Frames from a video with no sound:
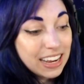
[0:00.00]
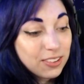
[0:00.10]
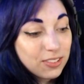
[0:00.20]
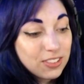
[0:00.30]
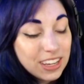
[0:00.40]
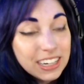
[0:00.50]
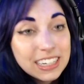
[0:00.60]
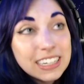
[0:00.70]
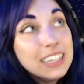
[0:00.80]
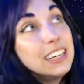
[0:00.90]

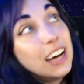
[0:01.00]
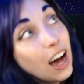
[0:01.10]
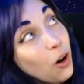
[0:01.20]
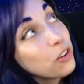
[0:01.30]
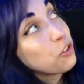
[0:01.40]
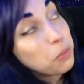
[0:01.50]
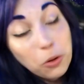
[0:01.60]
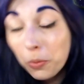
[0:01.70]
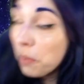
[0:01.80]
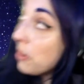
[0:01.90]
stick. Oh, I should have
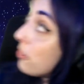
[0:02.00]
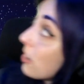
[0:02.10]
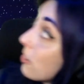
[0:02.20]
pulled one of my sticks